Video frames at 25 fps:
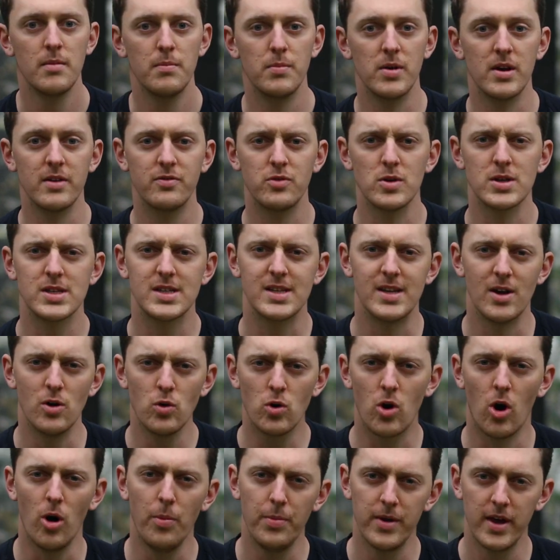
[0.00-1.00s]
But if we're still
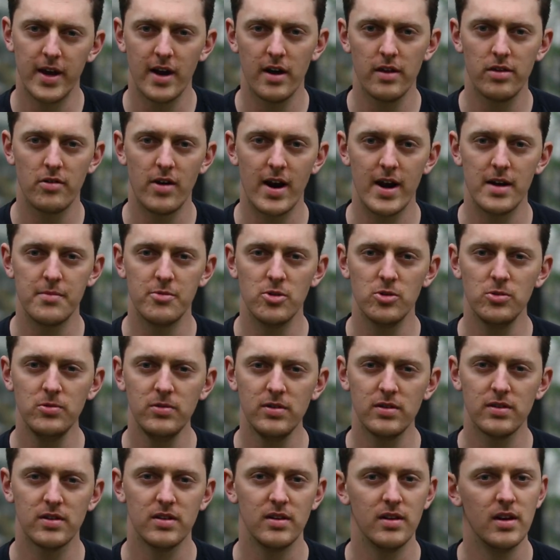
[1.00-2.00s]
copying other
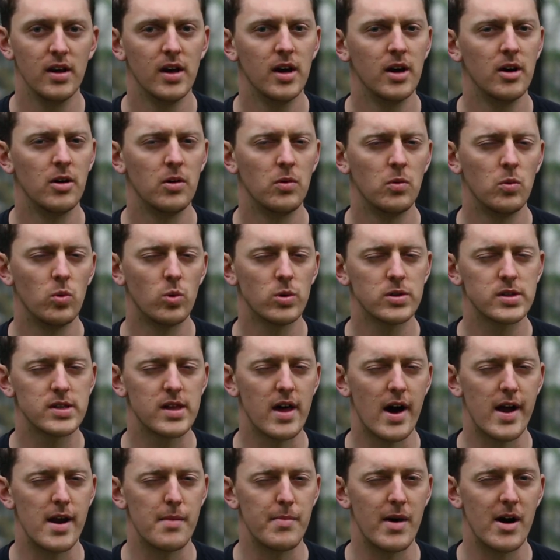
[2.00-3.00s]
animals, what's
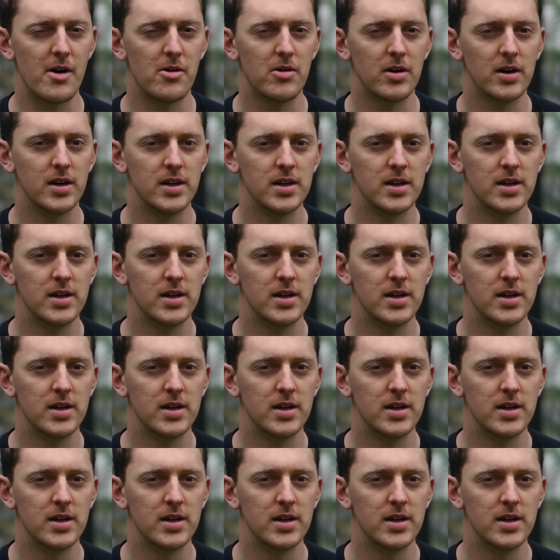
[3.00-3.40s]
that about?